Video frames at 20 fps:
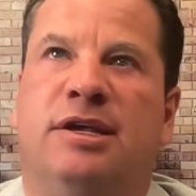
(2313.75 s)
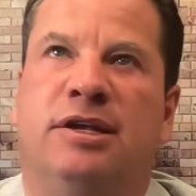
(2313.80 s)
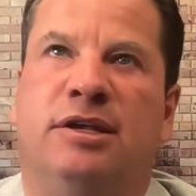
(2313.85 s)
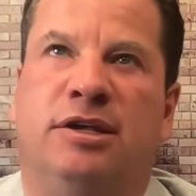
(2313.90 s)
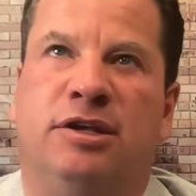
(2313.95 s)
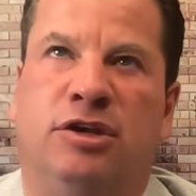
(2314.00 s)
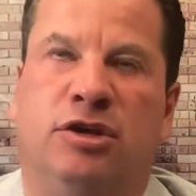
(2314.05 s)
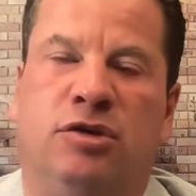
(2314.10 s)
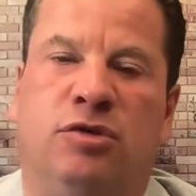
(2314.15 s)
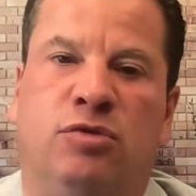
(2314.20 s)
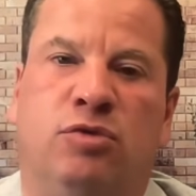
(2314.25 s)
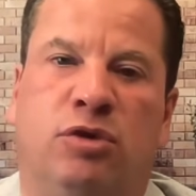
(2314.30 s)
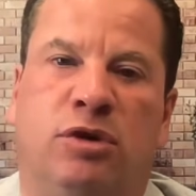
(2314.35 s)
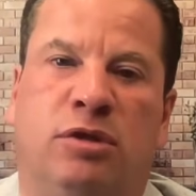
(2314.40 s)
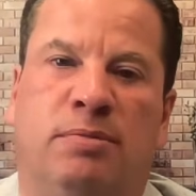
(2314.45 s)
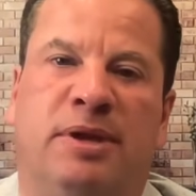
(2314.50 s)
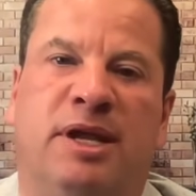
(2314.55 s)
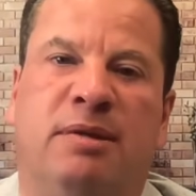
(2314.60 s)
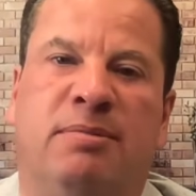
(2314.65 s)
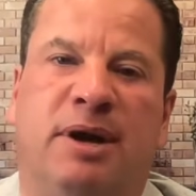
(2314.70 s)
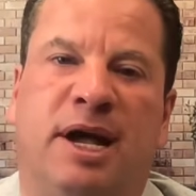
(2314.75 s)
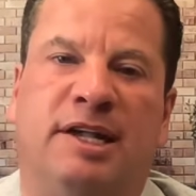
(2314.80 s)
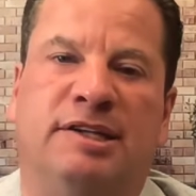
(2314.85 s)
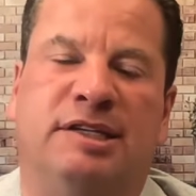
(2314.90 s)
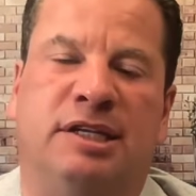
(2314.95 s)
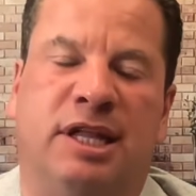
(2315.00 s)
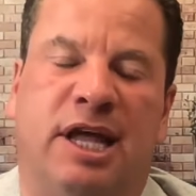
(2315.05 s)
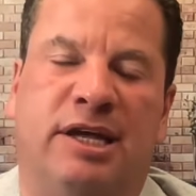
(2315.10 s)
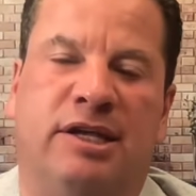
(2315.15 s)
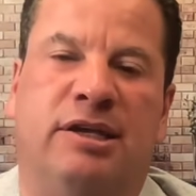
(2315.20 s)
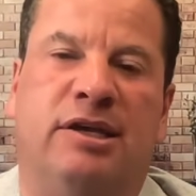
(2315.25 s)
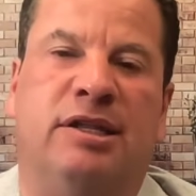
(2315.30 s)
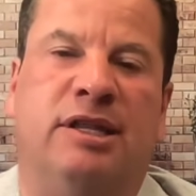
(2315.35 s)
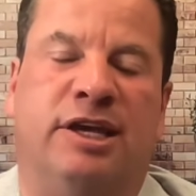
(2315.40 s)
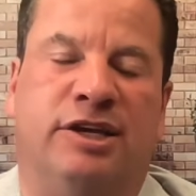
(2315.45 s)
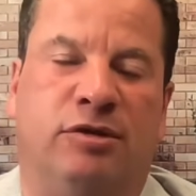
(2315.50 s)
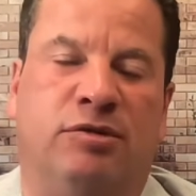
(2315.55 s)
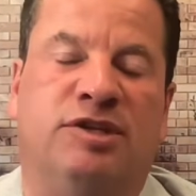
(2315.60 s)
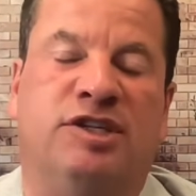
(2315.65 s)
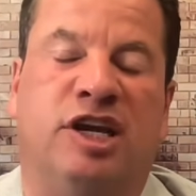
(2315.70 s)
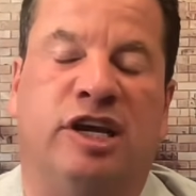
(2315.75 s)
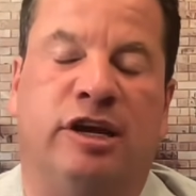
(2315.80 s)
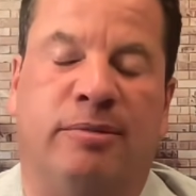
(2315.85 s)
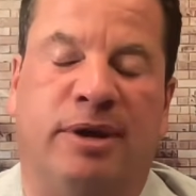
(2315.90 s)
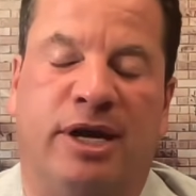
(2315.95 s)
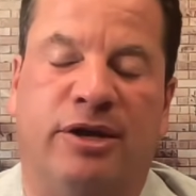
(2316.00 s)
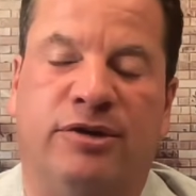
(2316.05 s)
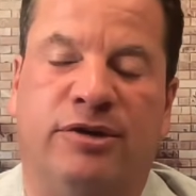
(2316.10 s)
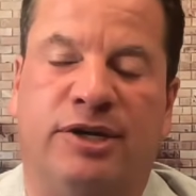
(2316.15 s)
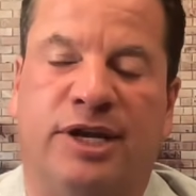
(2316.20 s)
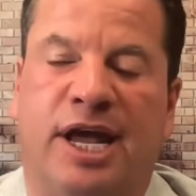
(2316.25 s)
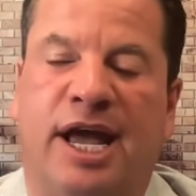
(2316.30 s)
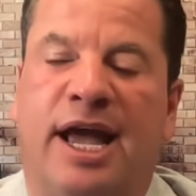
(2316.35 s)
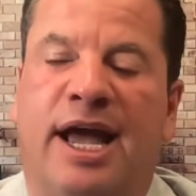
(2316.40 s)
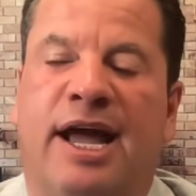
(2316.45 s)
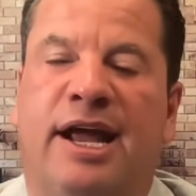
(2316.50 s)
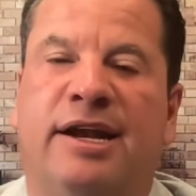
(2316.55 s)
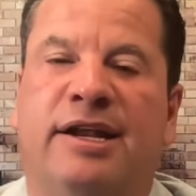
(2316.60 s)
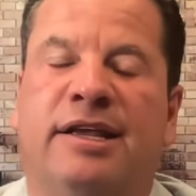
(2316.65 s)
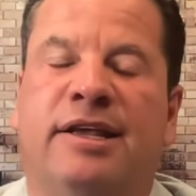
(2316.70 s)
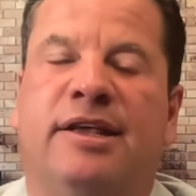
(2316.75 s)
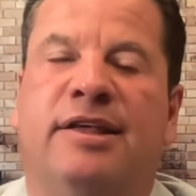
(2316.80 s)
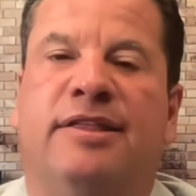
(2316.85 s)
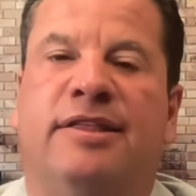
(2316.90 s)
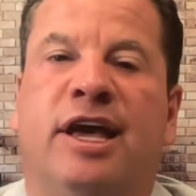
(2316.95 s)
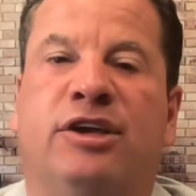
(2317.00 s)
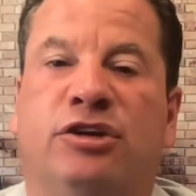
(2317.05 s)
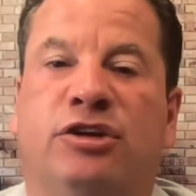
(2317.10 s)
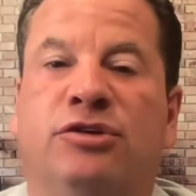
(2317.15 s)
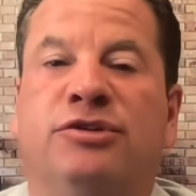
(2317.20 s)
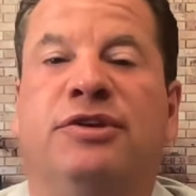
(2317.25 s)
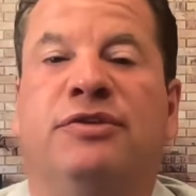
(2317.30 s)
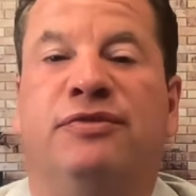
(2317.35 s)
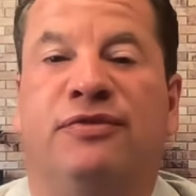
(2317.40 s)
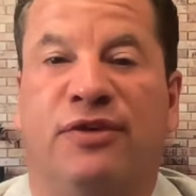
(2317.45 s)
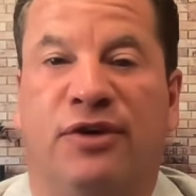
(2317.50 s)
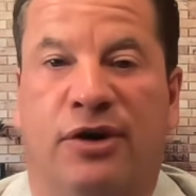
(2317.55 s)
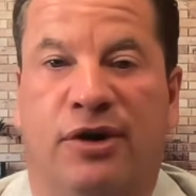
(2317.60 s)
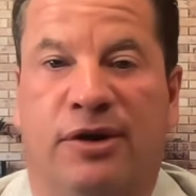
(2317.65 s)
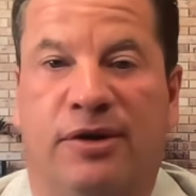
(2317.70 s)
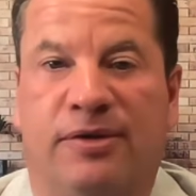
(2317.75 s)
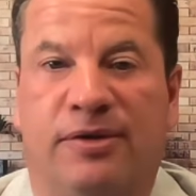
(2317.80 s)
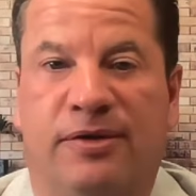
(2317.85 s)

you will minimize the likelihood, like you were saying about your dad, that you'll defer.